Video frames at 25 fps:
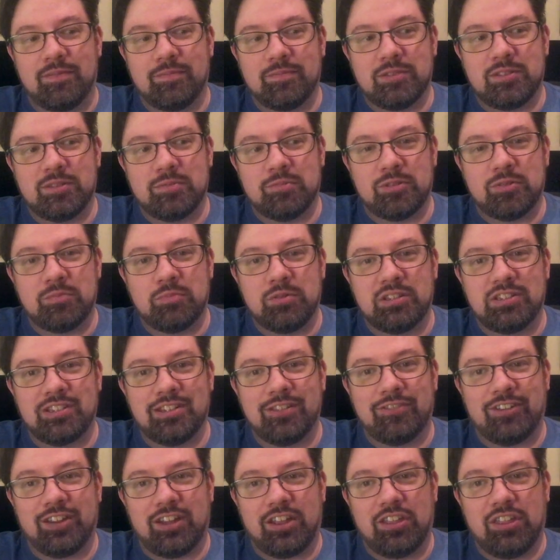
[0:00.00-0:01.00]
Some
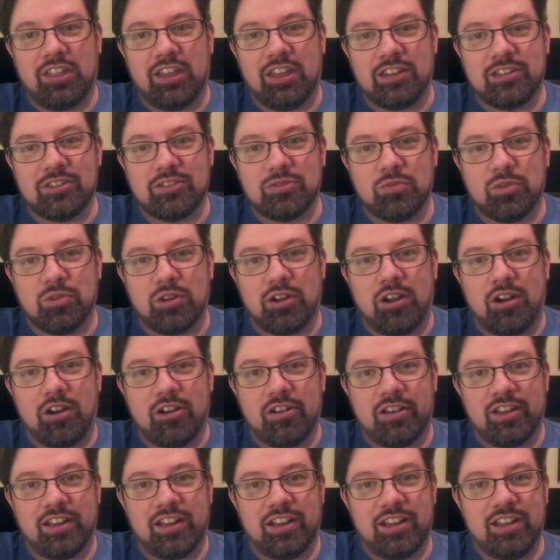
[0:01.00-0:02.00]
specific things
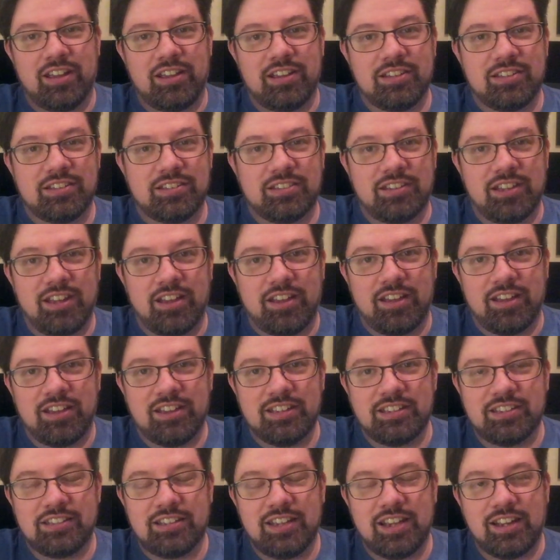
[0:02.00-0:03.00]
regarding his
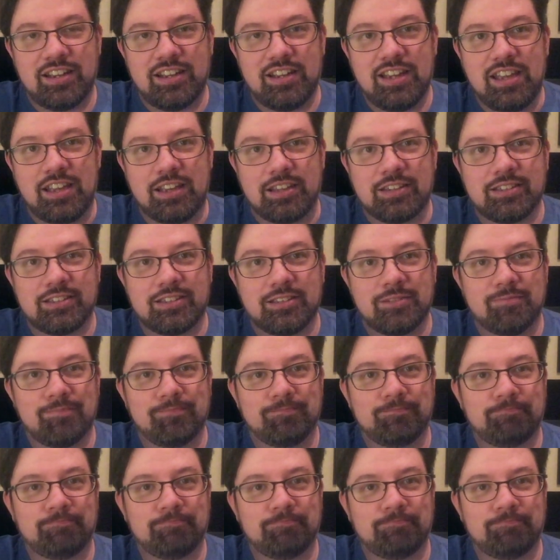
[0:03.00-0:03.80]
techniques.